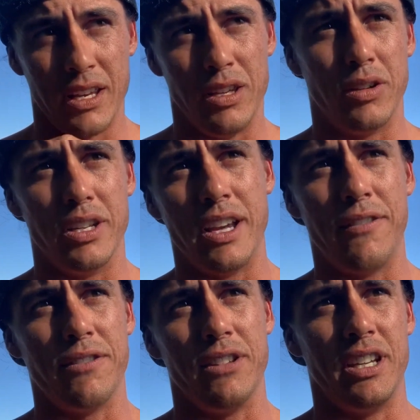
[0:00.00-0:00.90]
You can
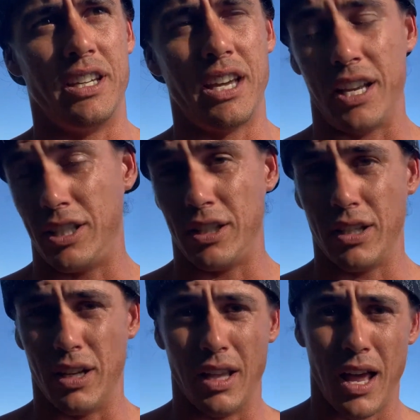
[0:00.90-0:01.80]
definitely catch
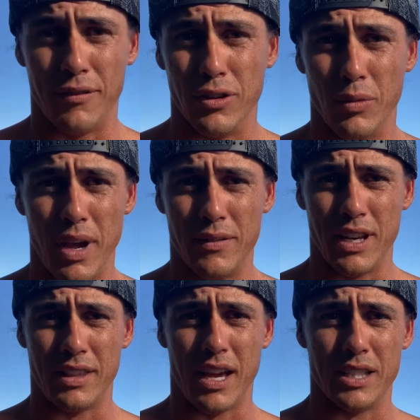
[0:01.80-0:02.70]
a lot of good waves
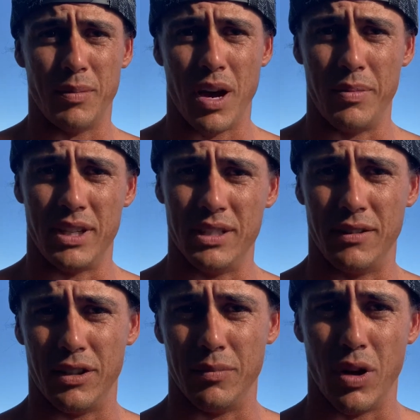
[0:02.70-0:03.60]
at that spot because
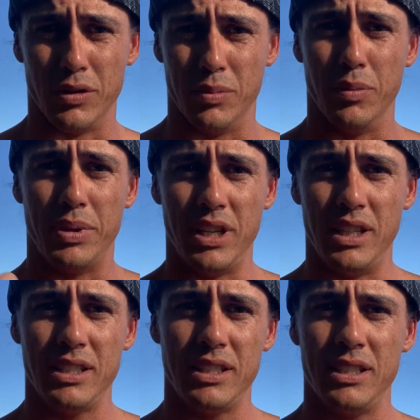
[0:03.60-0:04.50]
there's multiple
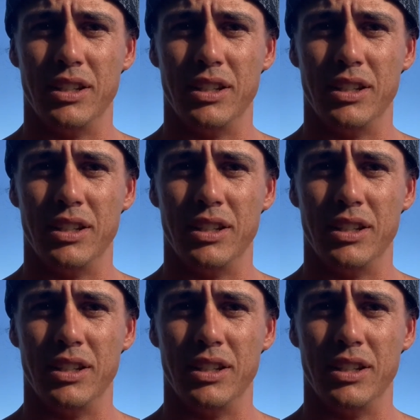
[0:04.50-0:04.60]
peaks.